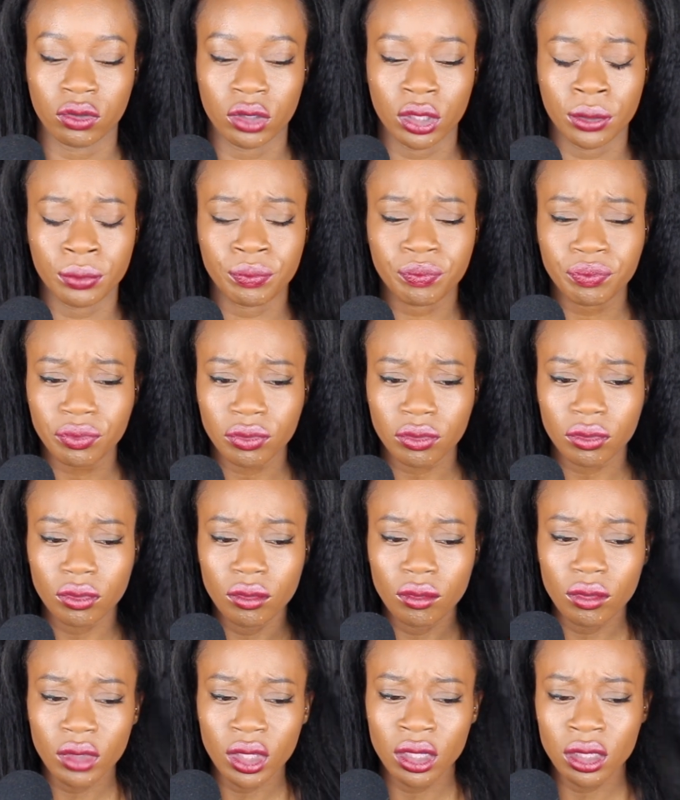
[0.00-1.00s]
So
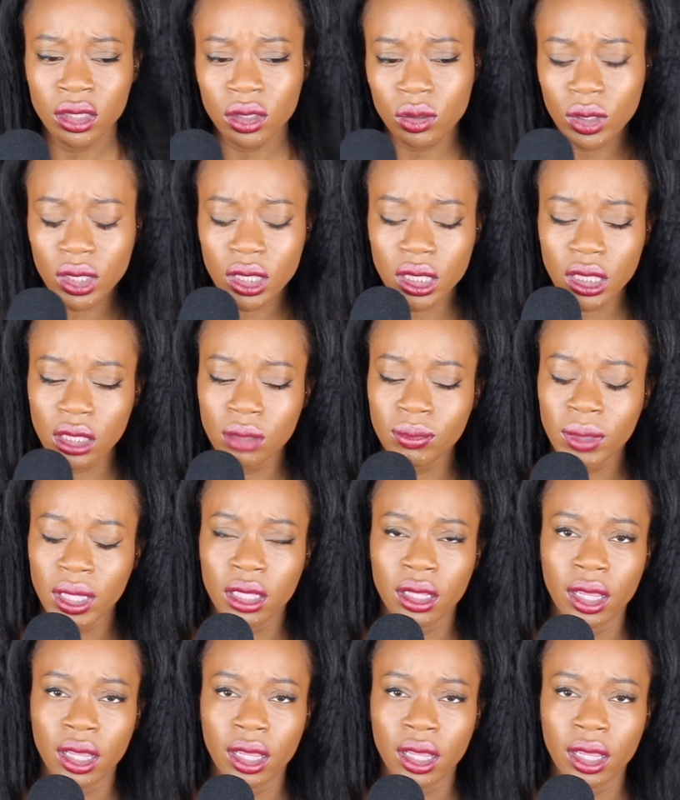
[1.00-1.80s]
I just wanted to see my